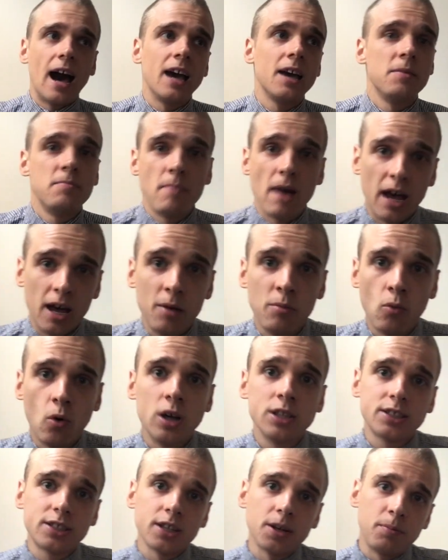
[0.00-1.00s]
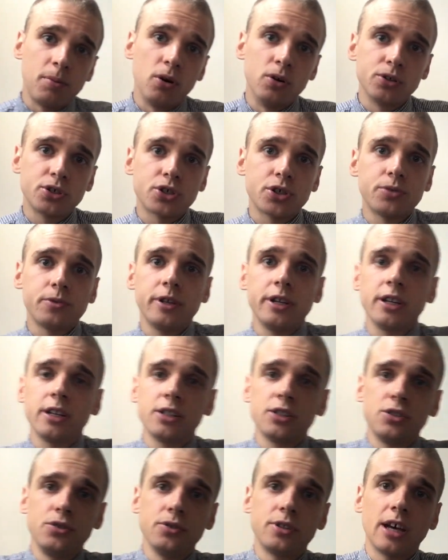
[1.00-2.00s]
I had met him once at a poetry reading
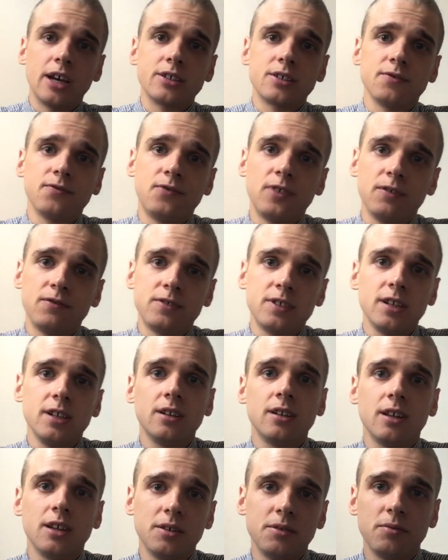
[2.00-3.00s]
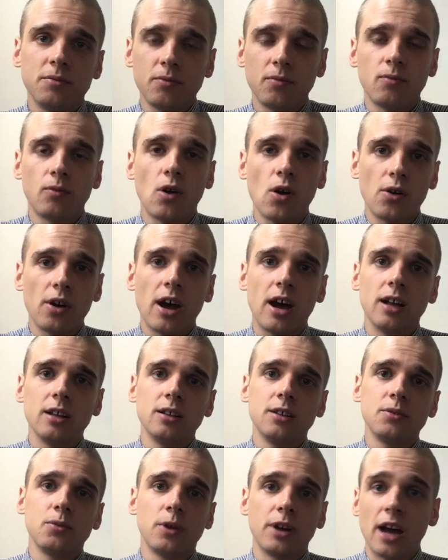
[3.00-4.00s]
in two thousand fifteen in Rhode
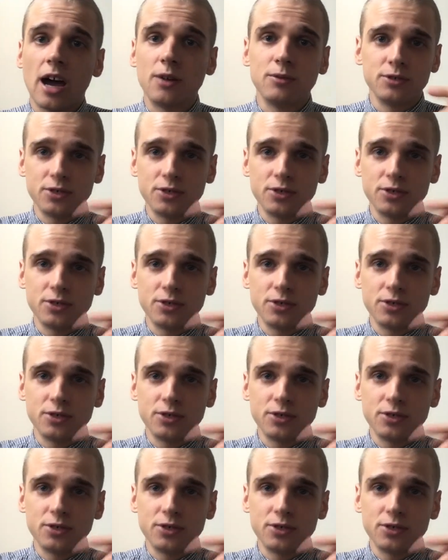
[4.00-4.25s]
Island when I